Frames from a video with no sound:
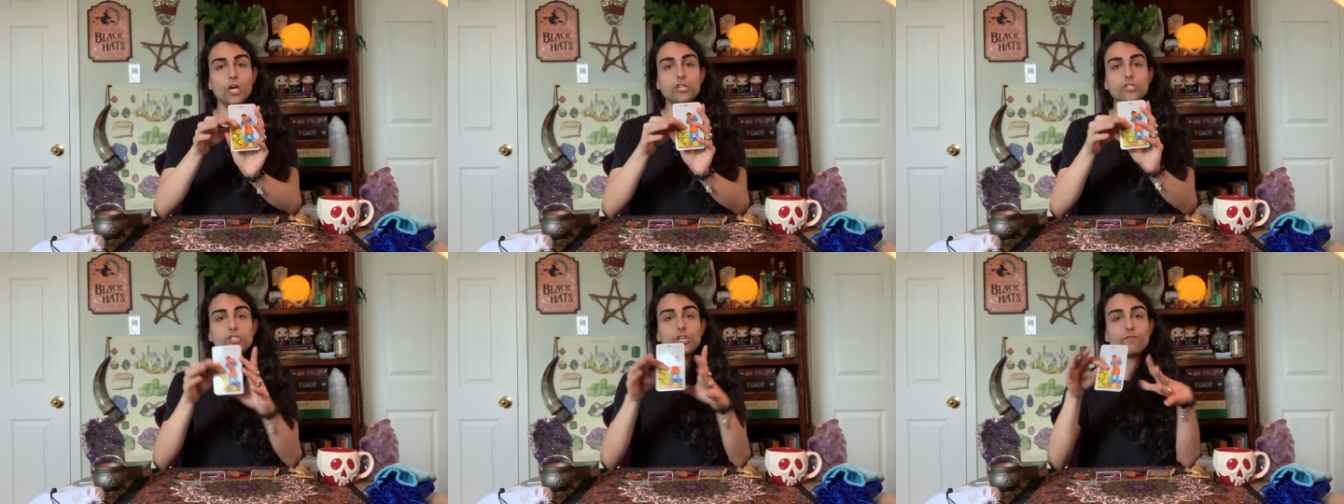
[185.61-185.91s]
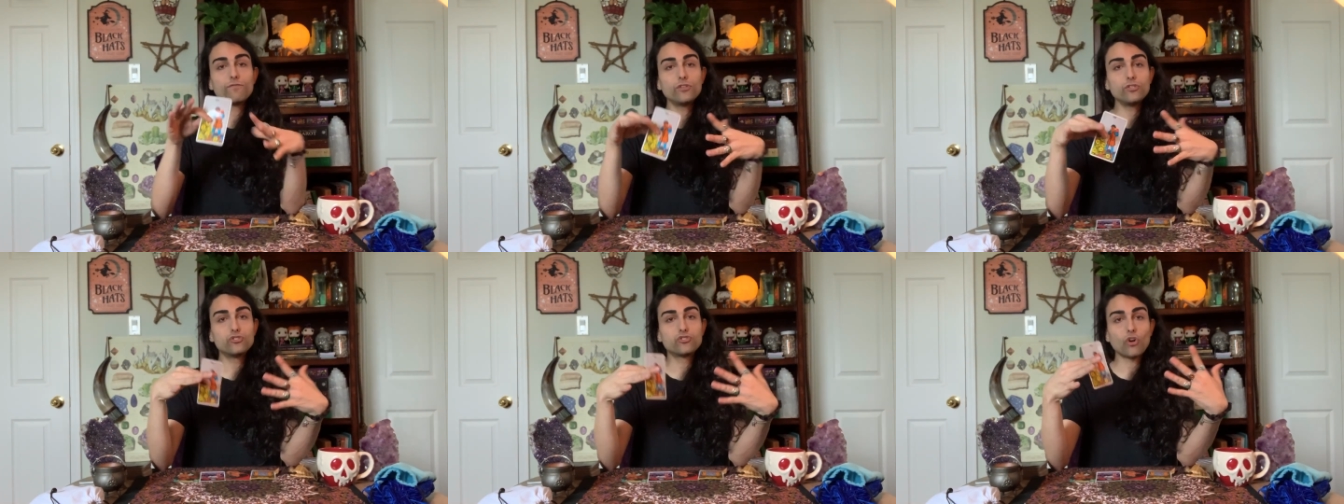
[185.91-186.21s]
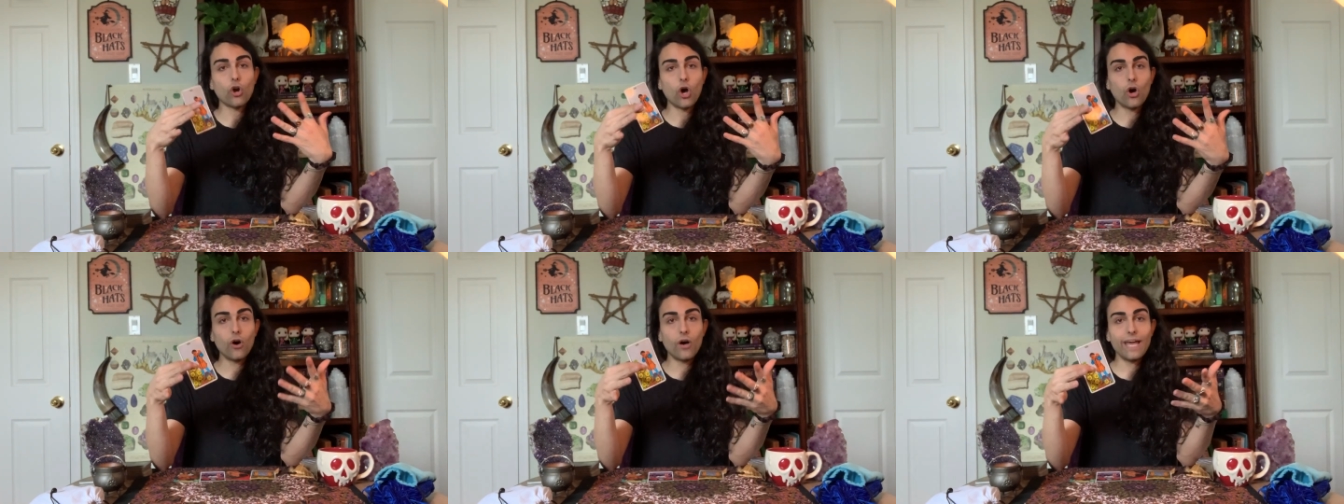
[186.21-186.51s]
So if you
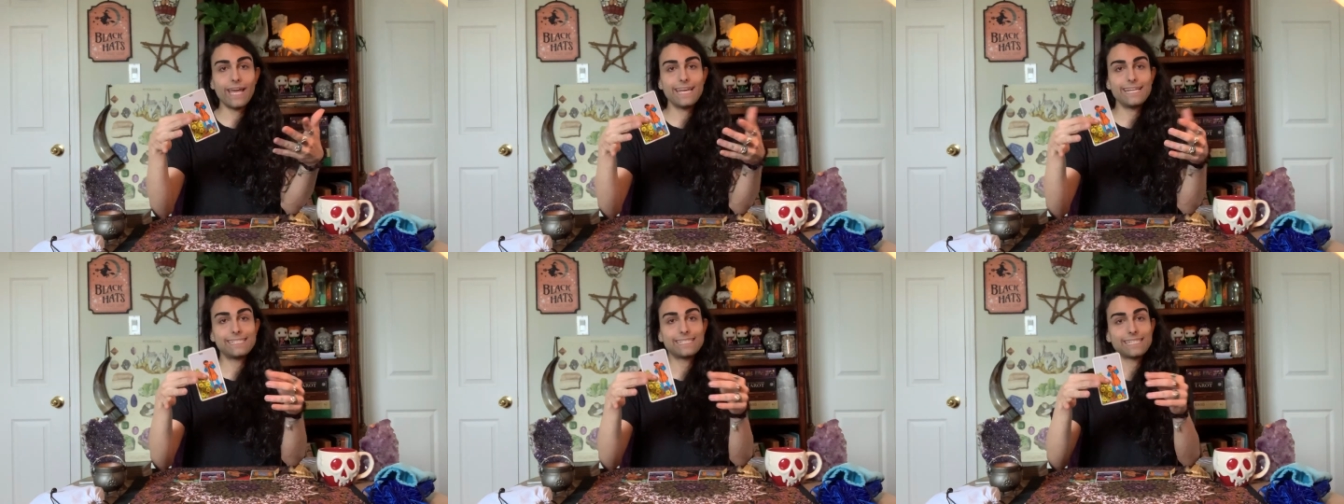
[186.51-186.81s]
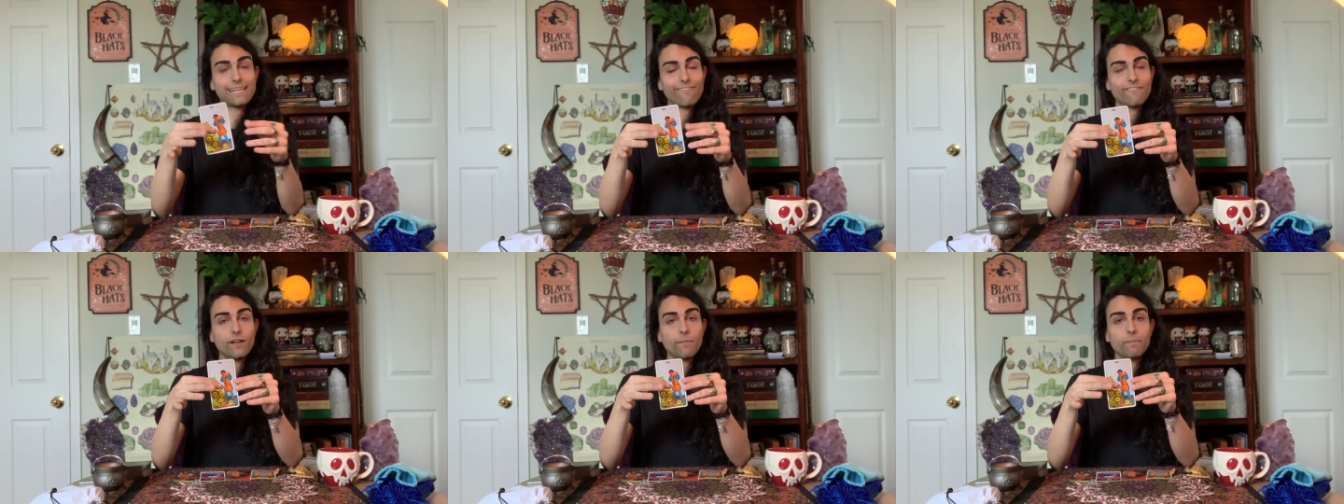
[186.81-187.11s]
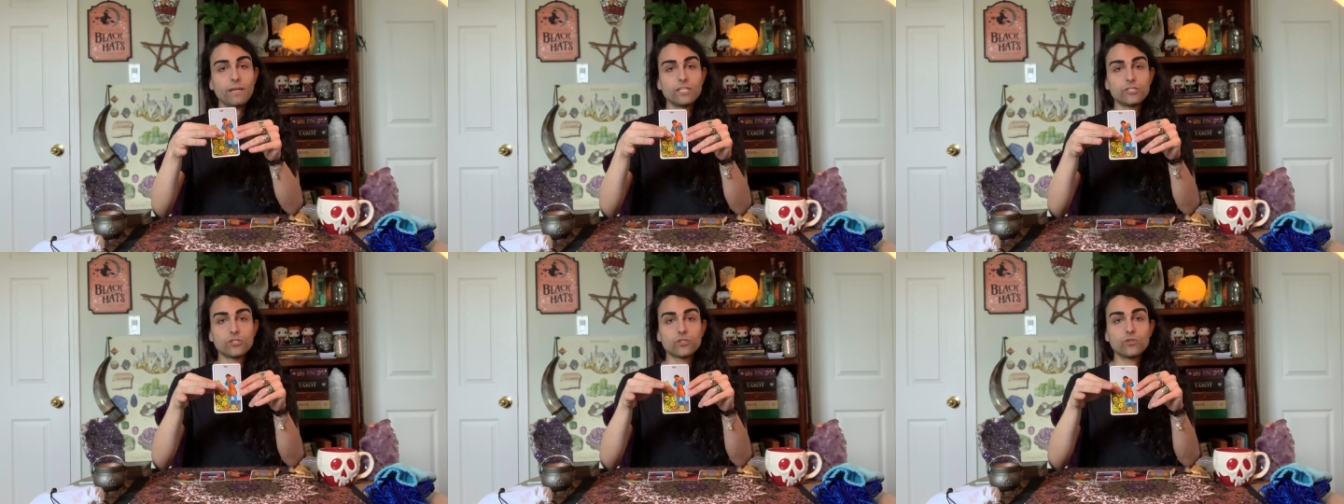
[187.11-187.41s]
draw a 7 of
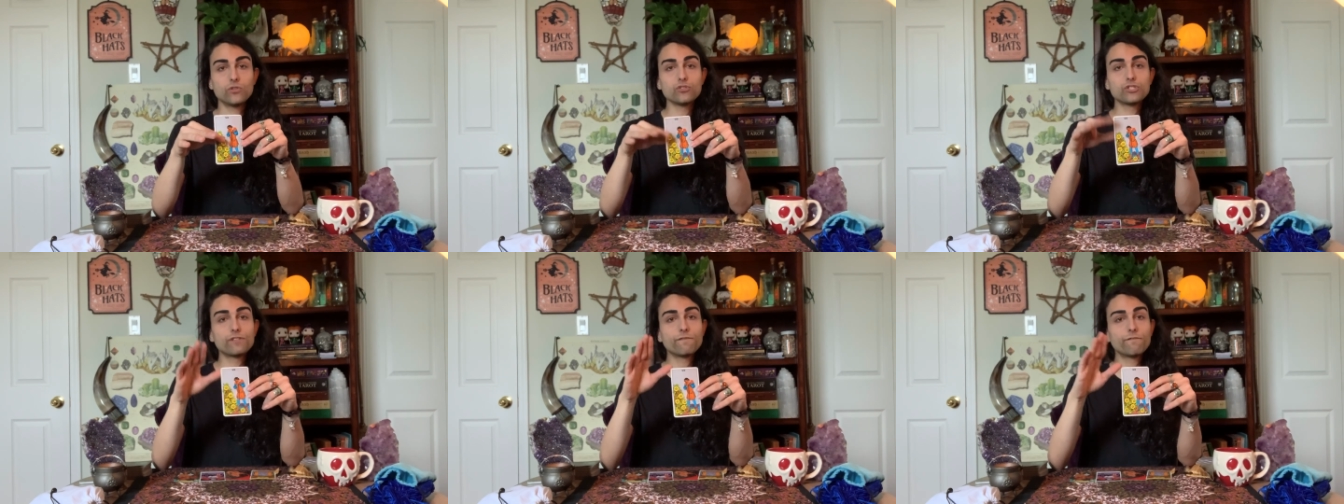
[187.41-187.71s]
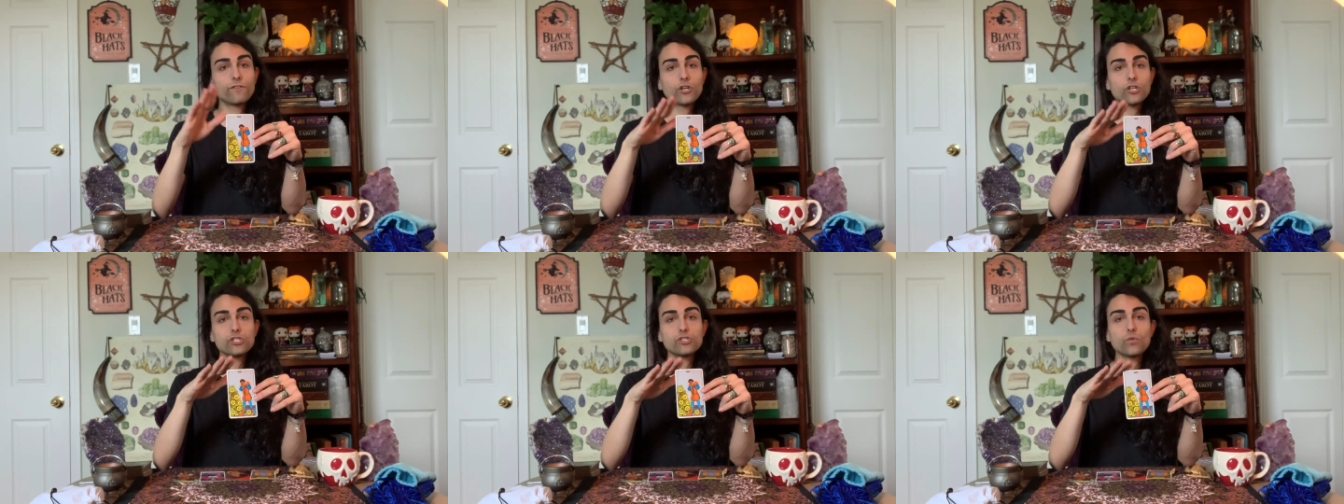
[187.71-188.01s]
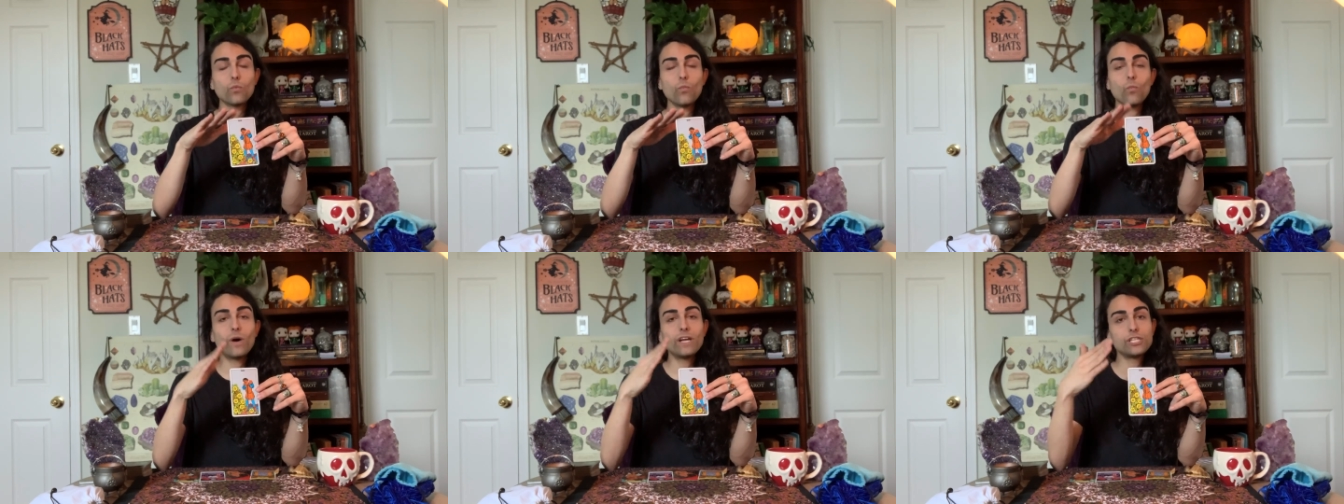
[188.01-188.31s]
Pentacles,
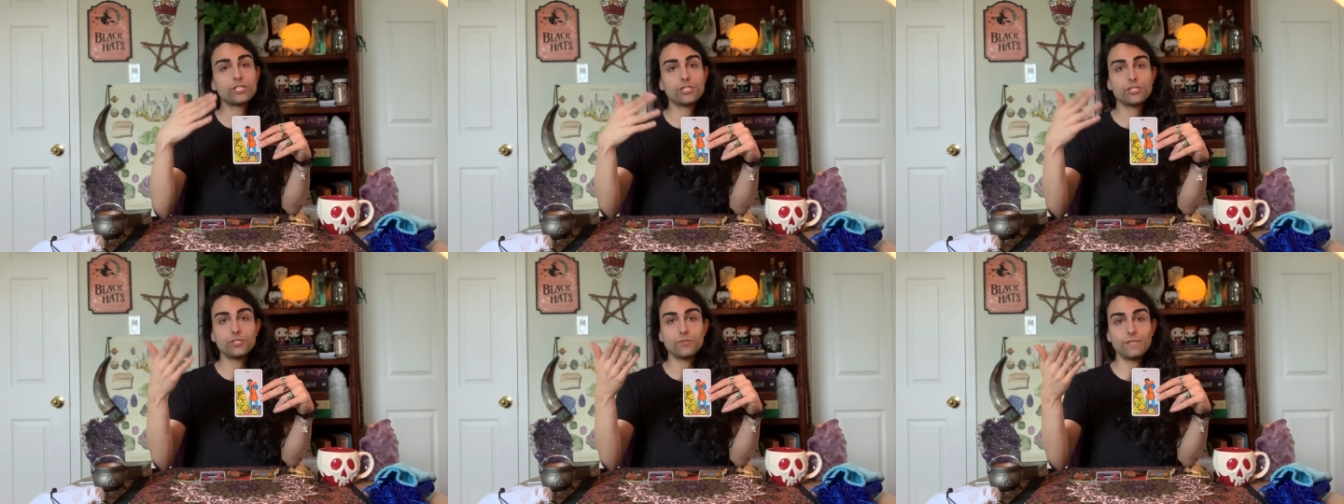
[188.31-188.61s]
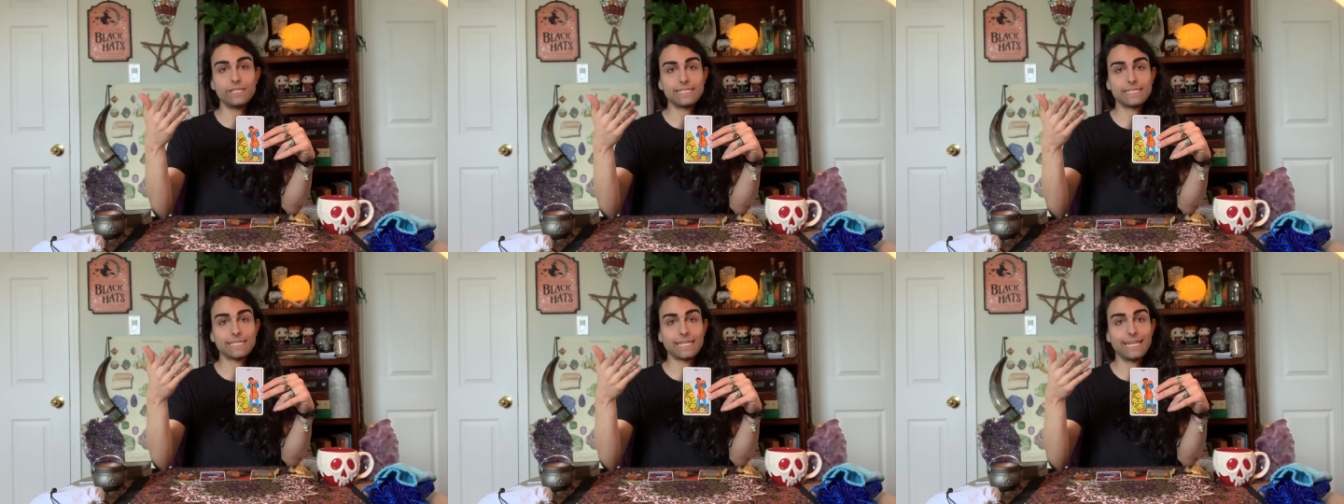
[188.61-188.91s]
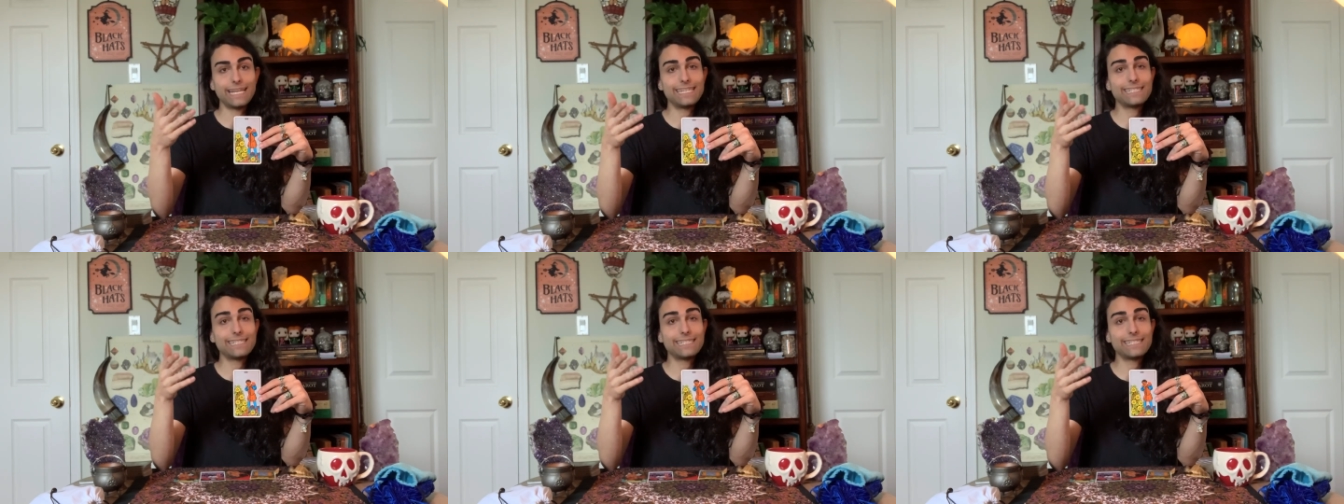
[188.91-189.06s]
first, what suit is it?